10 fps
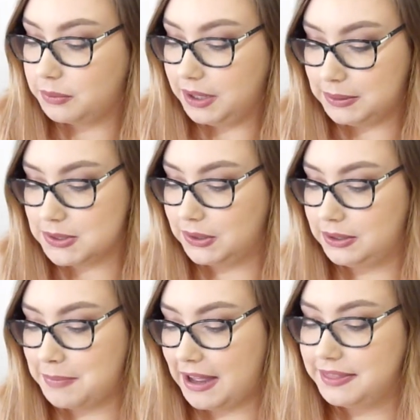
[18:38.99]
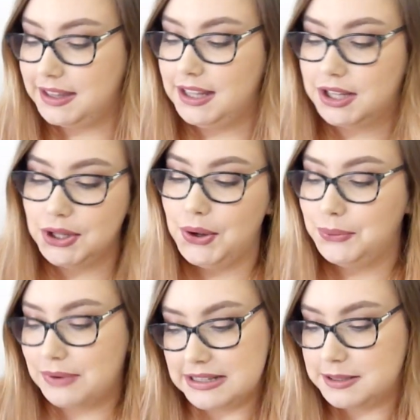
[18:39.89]
we were talking about the Glow
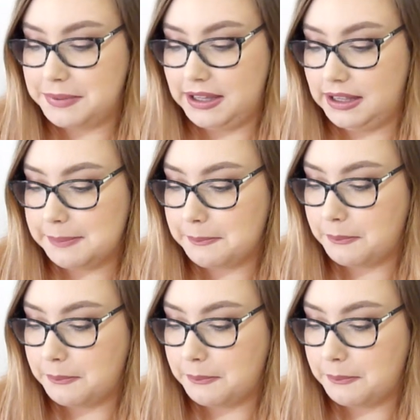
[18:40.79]
Recipe